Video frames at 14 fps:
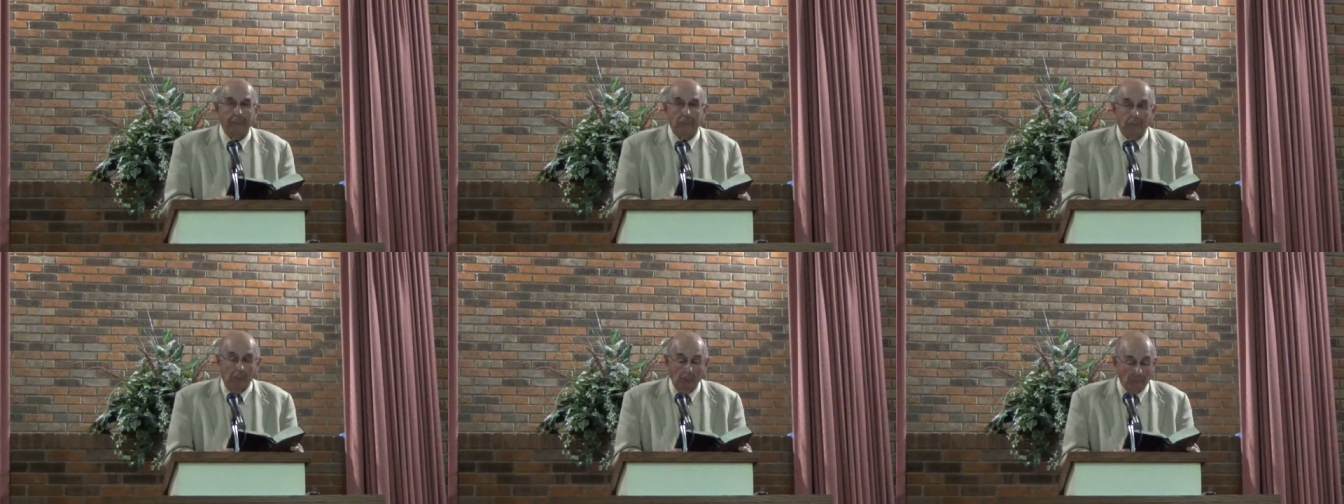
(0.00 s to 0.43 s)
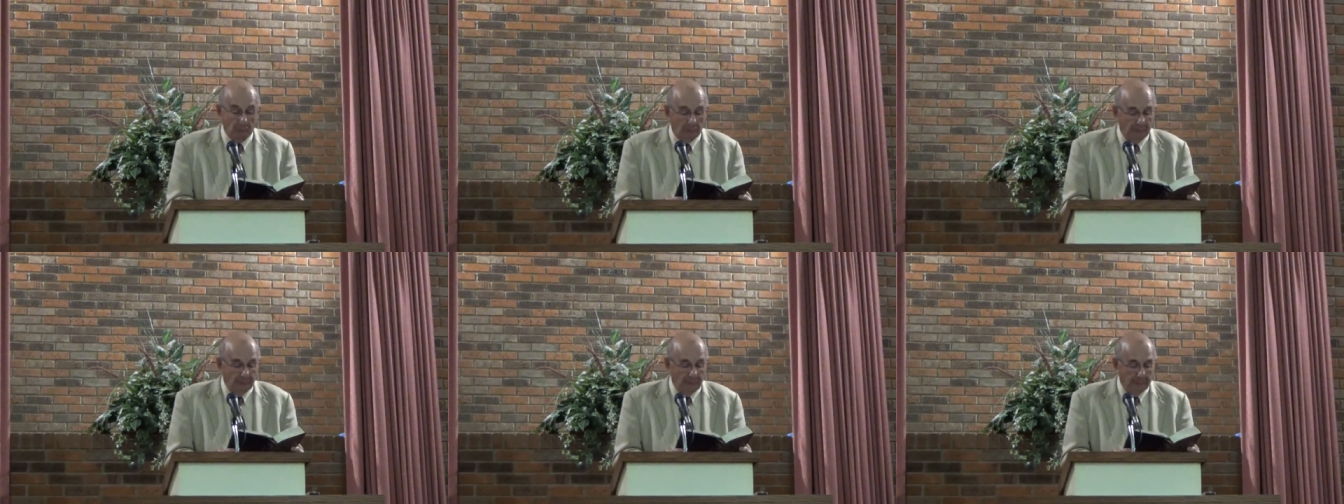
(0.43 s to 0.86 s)
Their boats
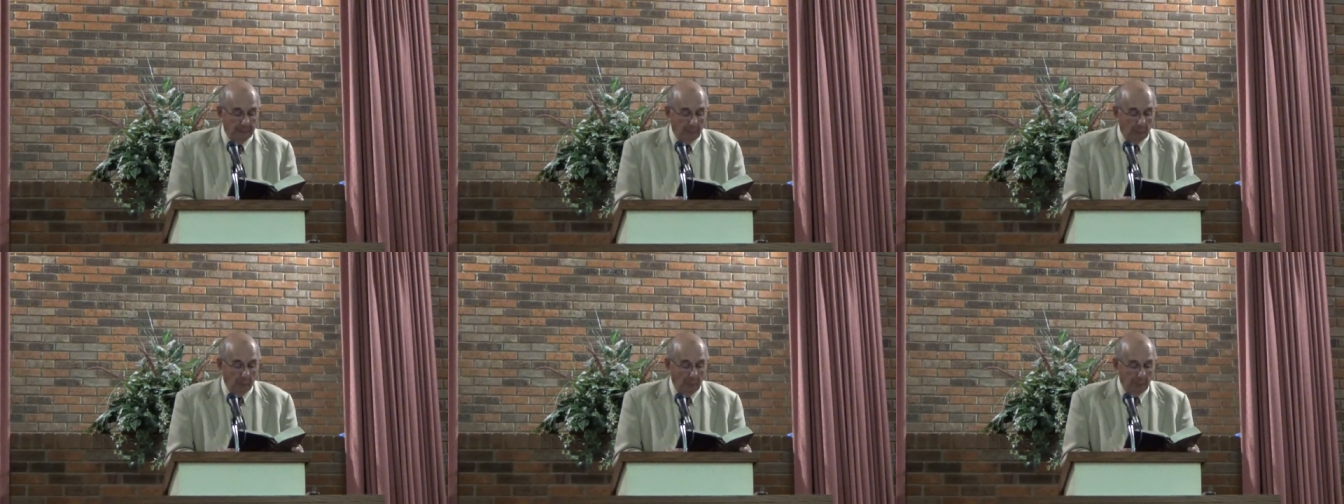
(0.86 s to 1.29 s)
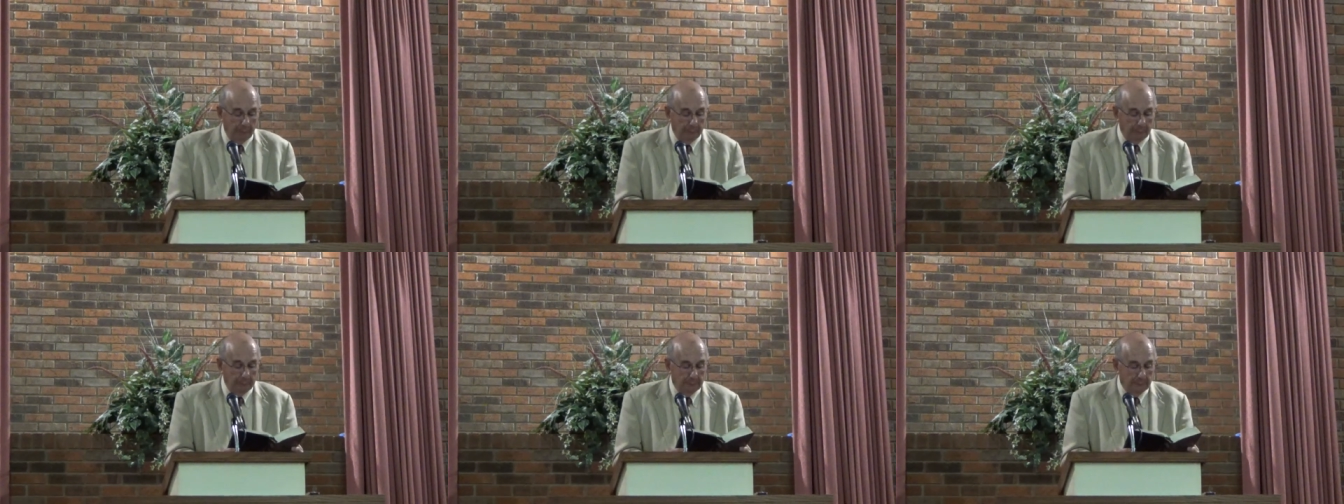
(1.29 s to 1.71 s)
were filling up with
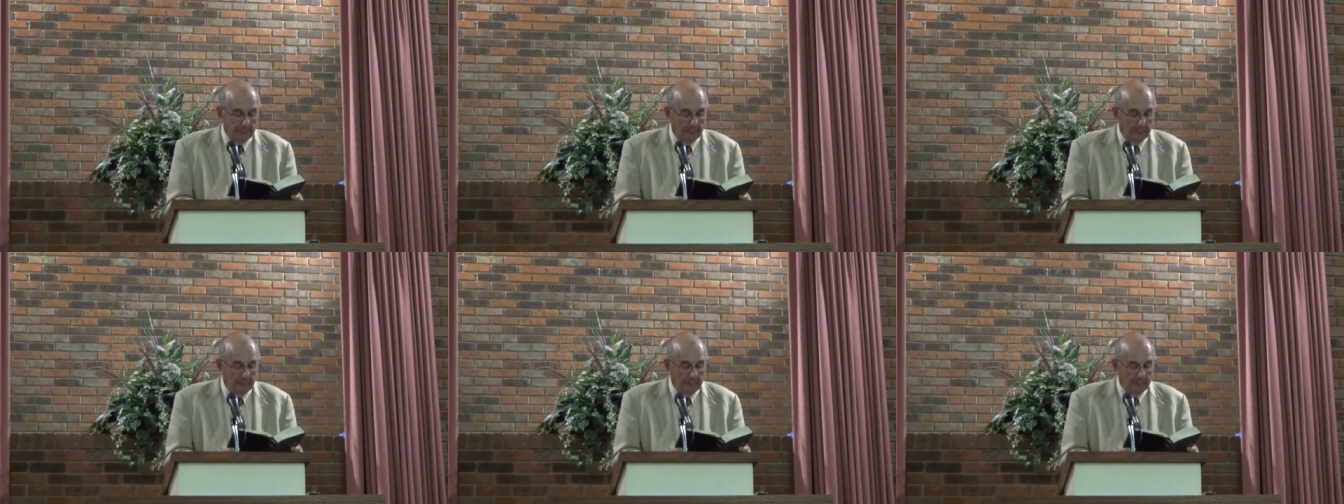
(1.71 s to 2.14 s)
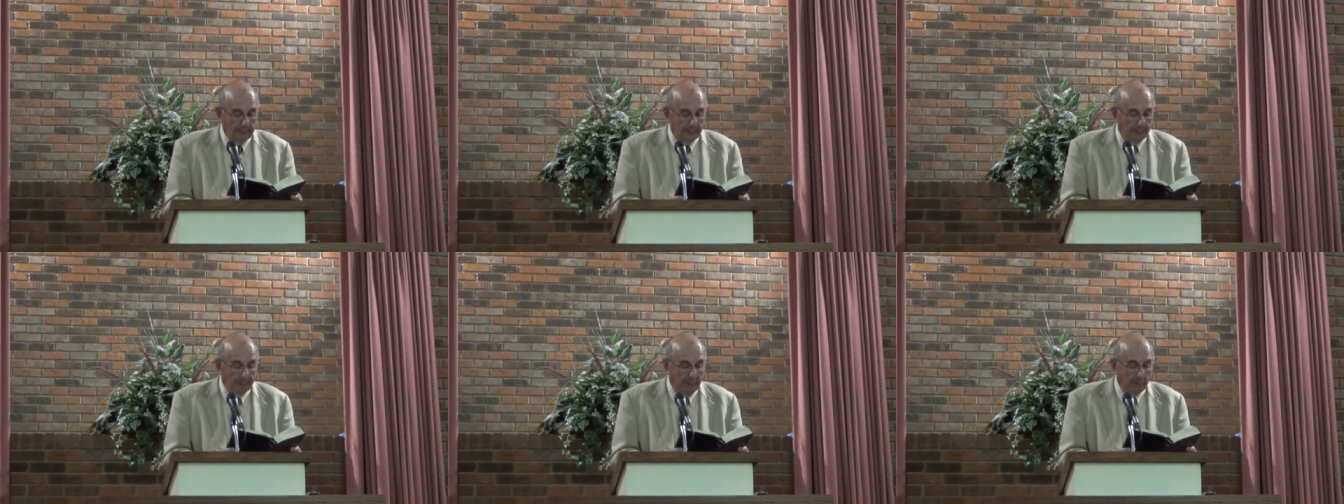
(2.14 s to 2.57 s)
water.
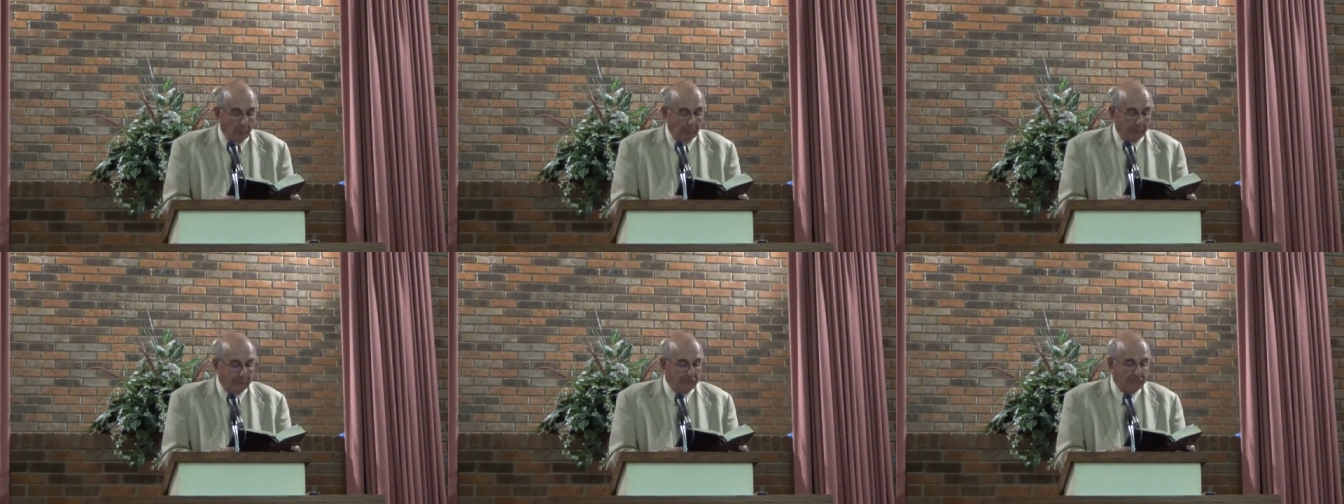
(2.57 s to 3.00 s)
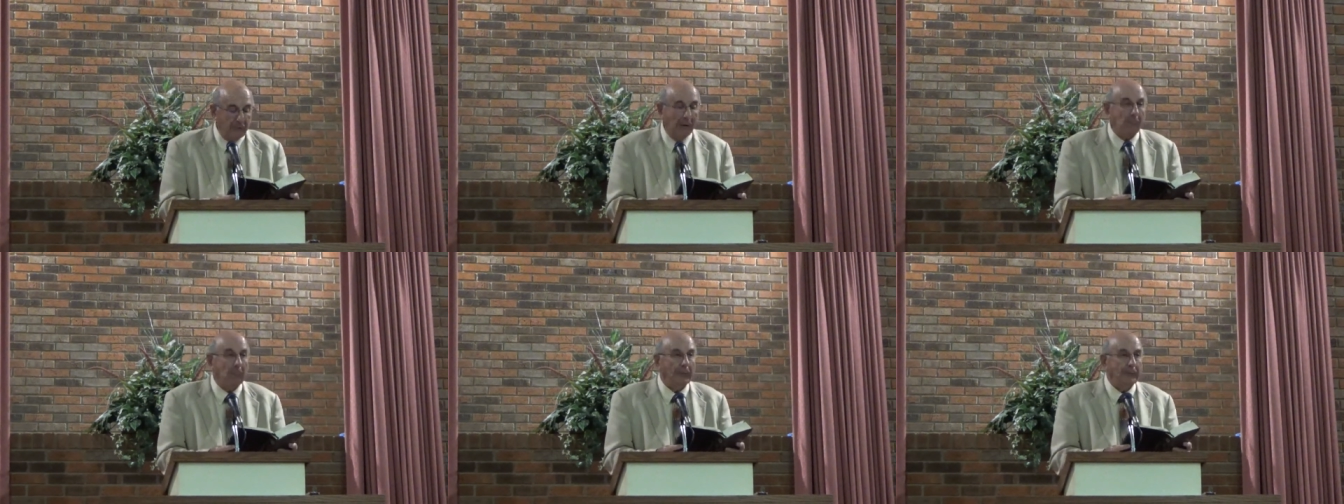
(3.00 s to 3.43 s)
And they were in
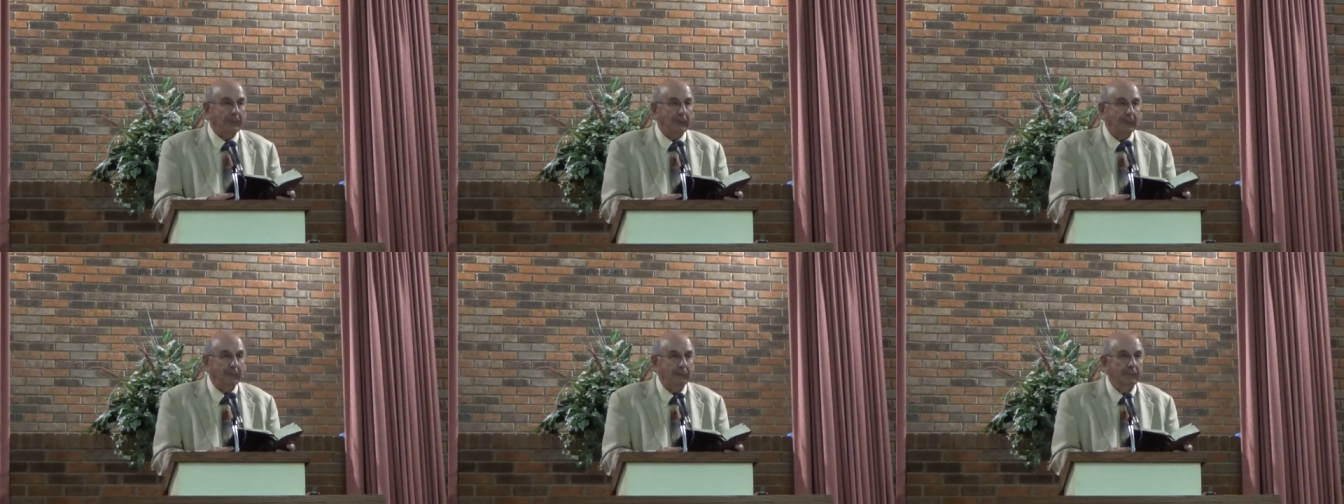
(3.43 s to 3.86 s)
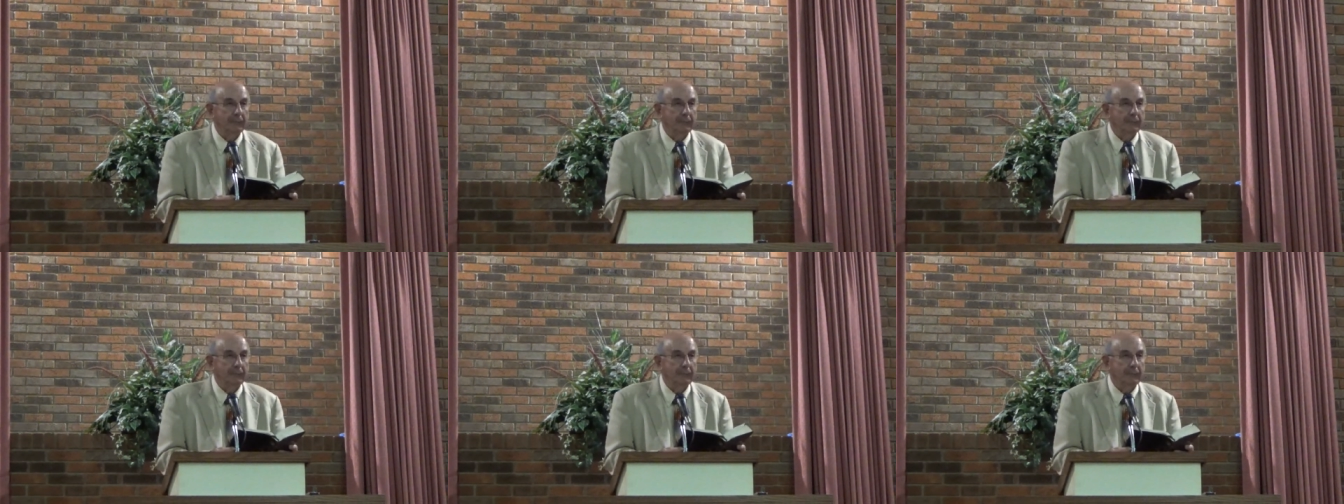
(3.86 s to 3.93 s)
jeopardy.